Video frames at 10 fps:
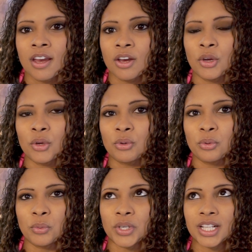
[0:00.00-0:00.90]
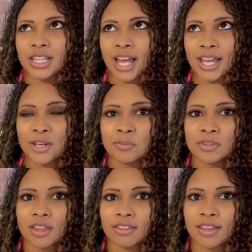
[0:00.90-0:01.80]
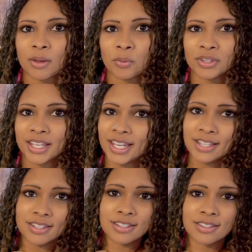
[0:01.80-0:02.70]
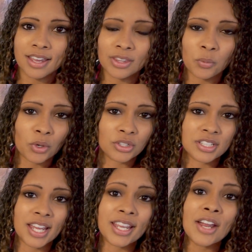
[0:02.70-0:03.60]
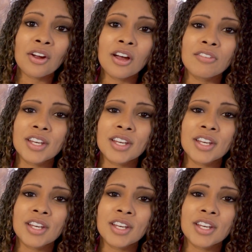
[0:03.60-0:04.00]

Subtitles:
who claimed that they were the easiest thing in the world to take care of,